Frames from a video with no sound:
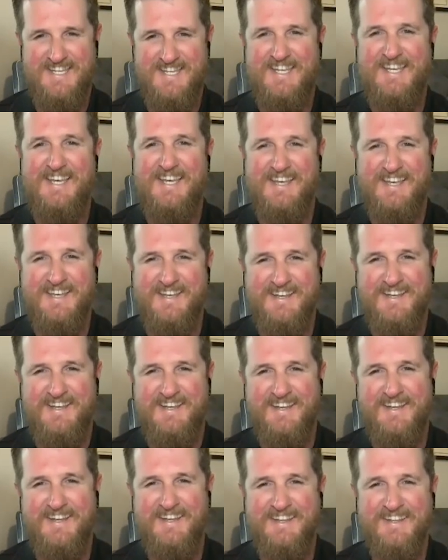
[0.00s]

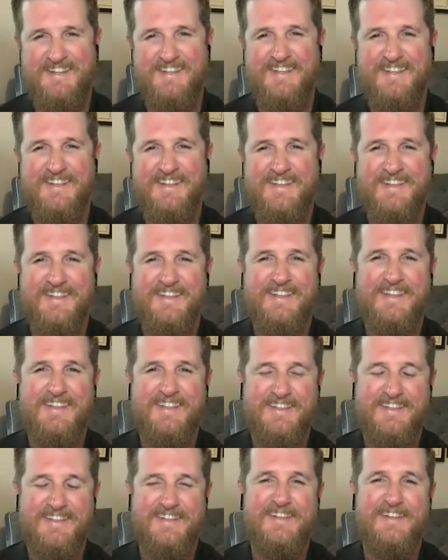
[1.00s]

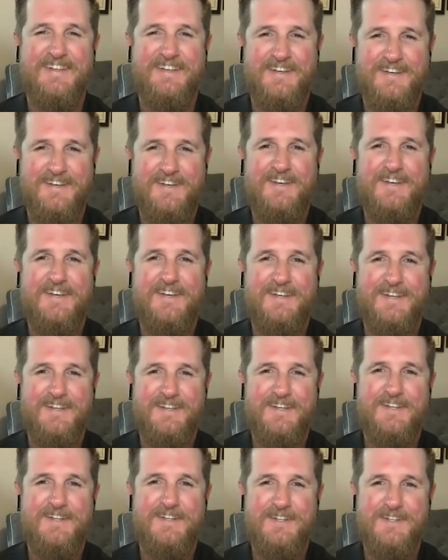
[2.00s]

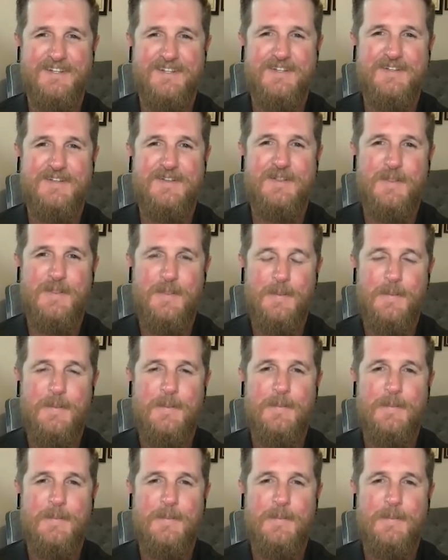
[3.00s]
(not speaking)